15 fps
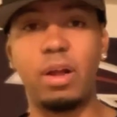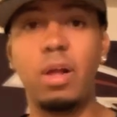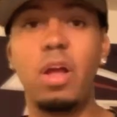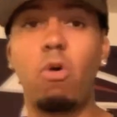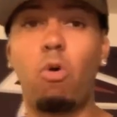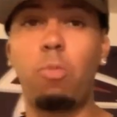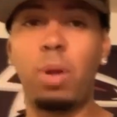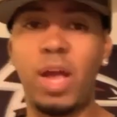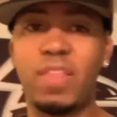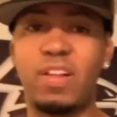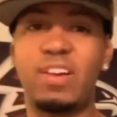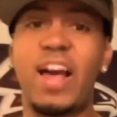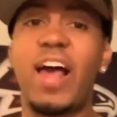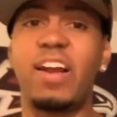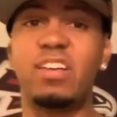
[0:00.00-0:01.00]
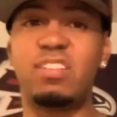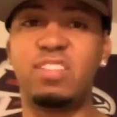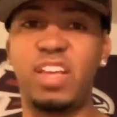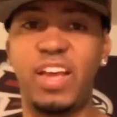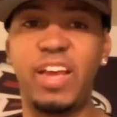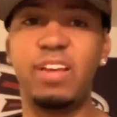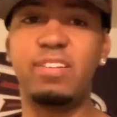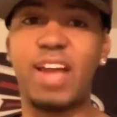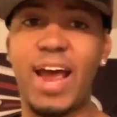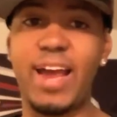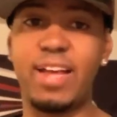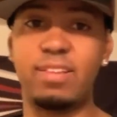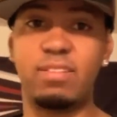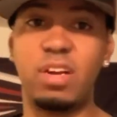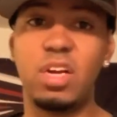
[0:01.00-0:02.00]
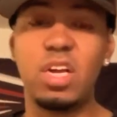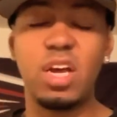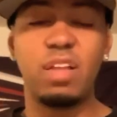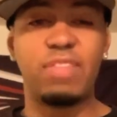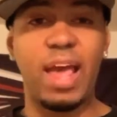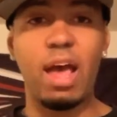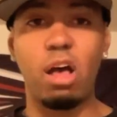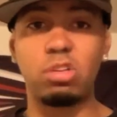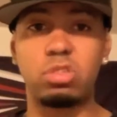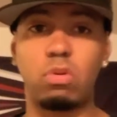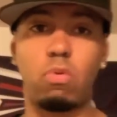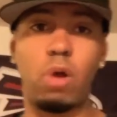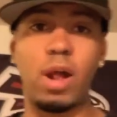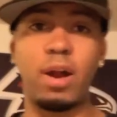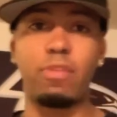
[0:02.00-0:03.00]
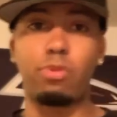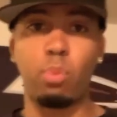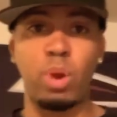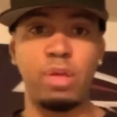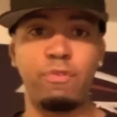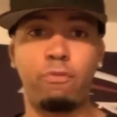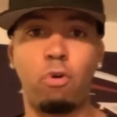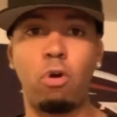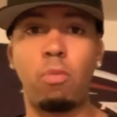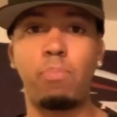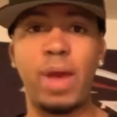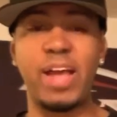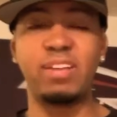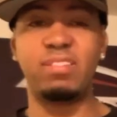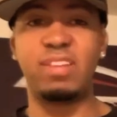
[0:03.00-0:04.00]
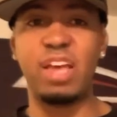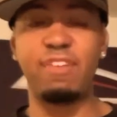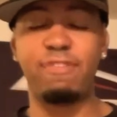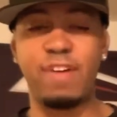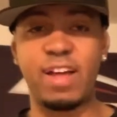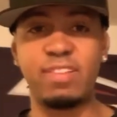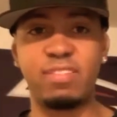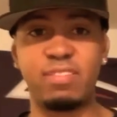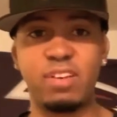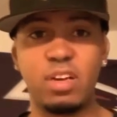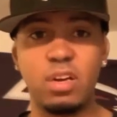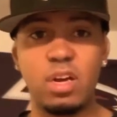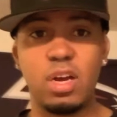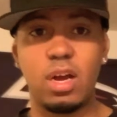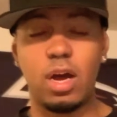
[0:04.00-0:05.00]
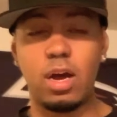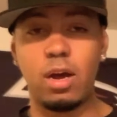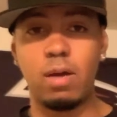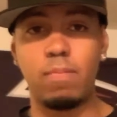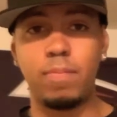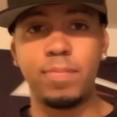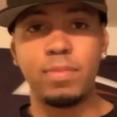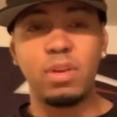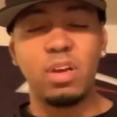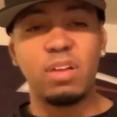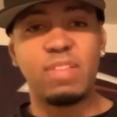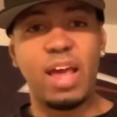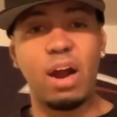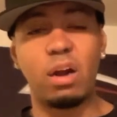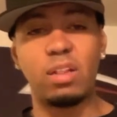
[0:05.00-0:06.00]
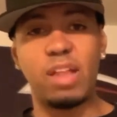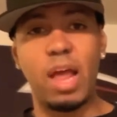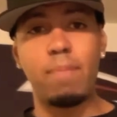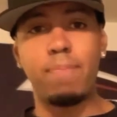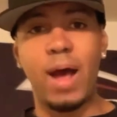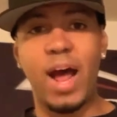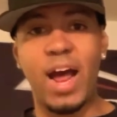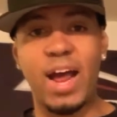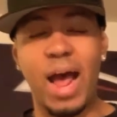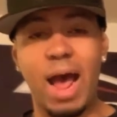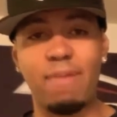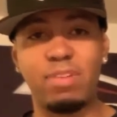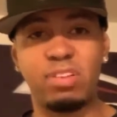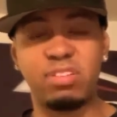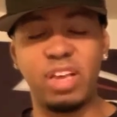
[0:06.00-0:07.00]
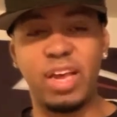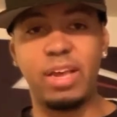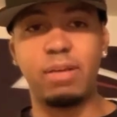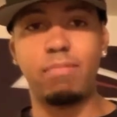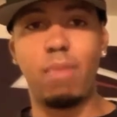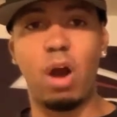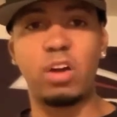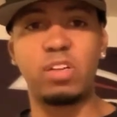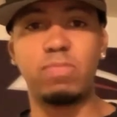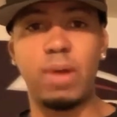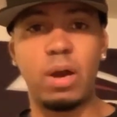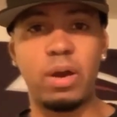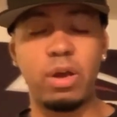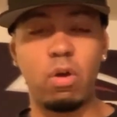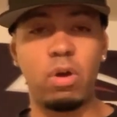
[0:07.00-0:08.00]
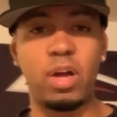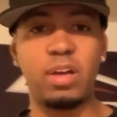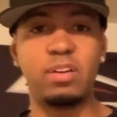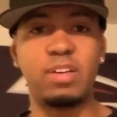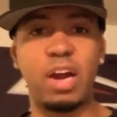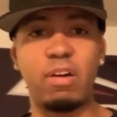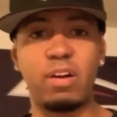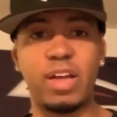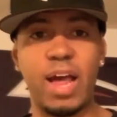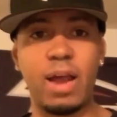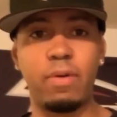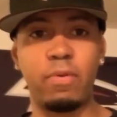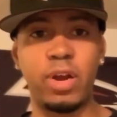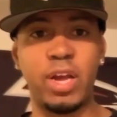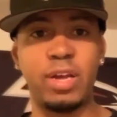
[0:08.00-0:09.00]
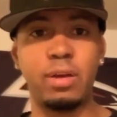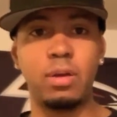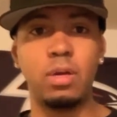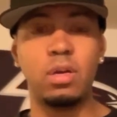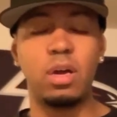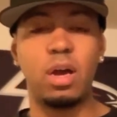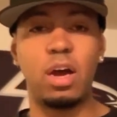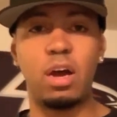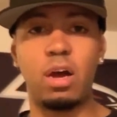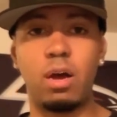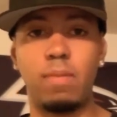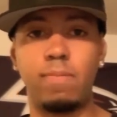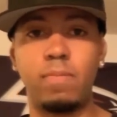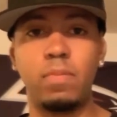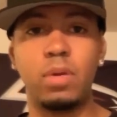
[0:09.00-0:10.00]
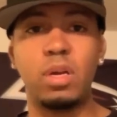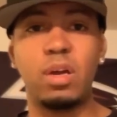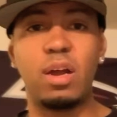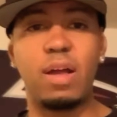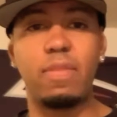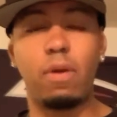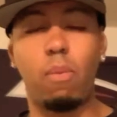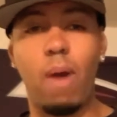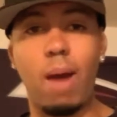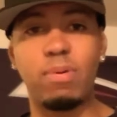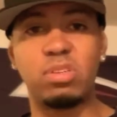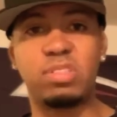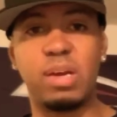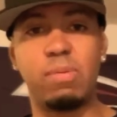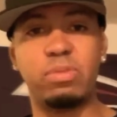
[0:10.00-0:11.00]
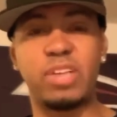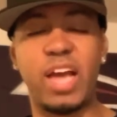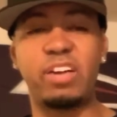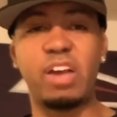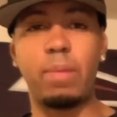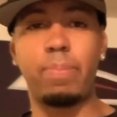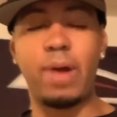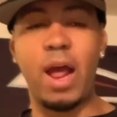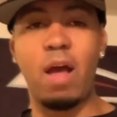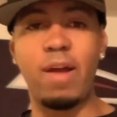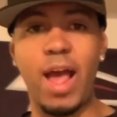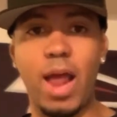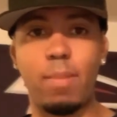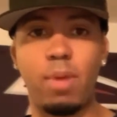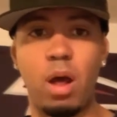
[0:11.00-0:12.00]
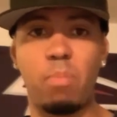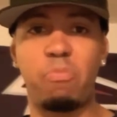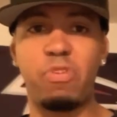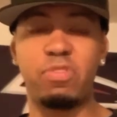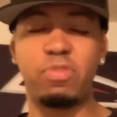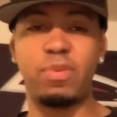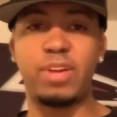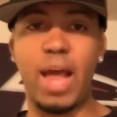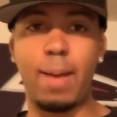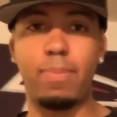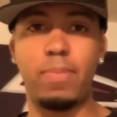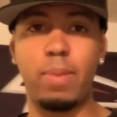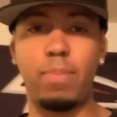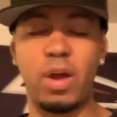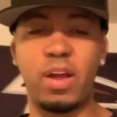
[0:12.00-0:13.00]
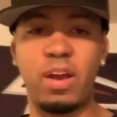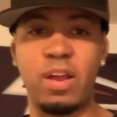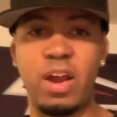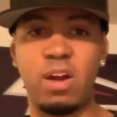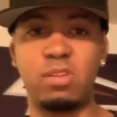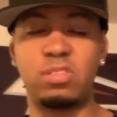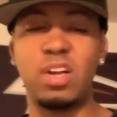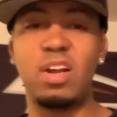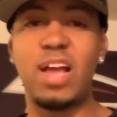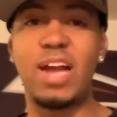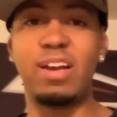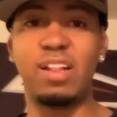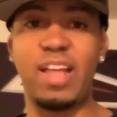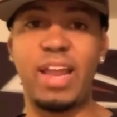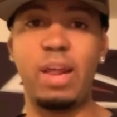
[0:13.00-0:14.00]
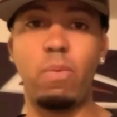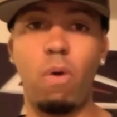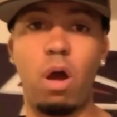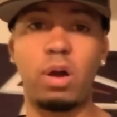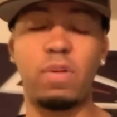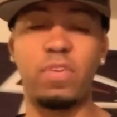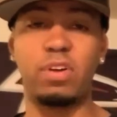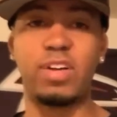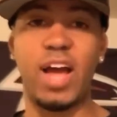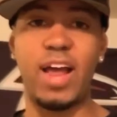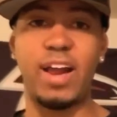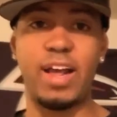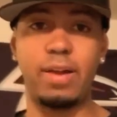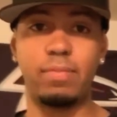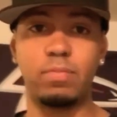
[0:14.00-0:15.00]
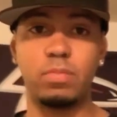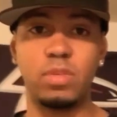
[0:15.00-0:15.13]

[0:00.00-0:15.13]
We're playing the Tennessee Titans. They also run a 3-4 base defense. They are led by, obviously, Marcus Mariota, Derrick Henry, their wide receivers, A.J. Brown, Adam Humphries from the Tampa Bay Buccaneers, and Delaney Walker, their tight end.